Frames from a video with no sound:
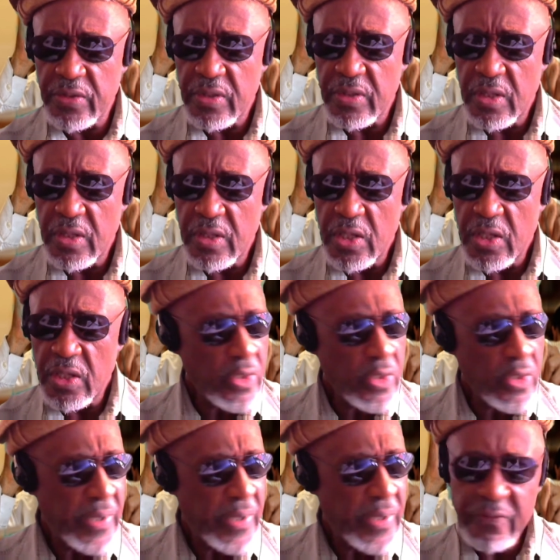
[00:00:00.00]
you're going to pay
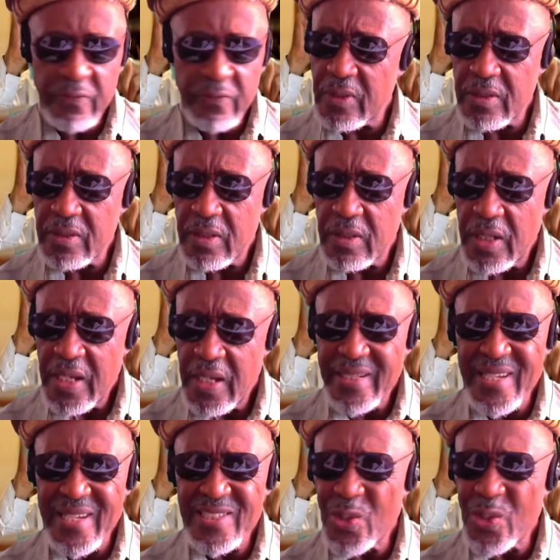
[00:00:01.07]
for it. There's
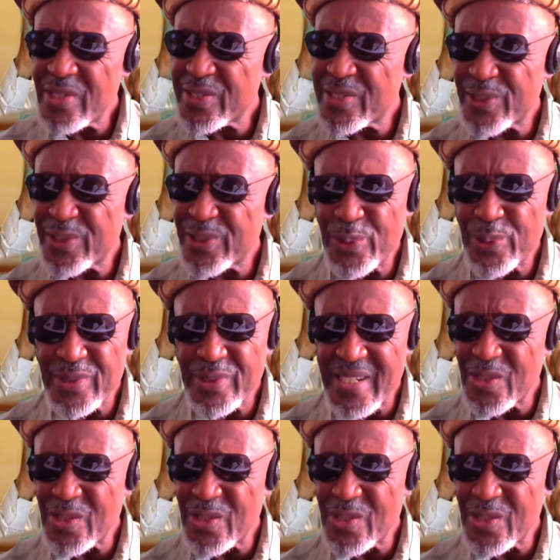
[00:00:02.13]
no excuse. There's no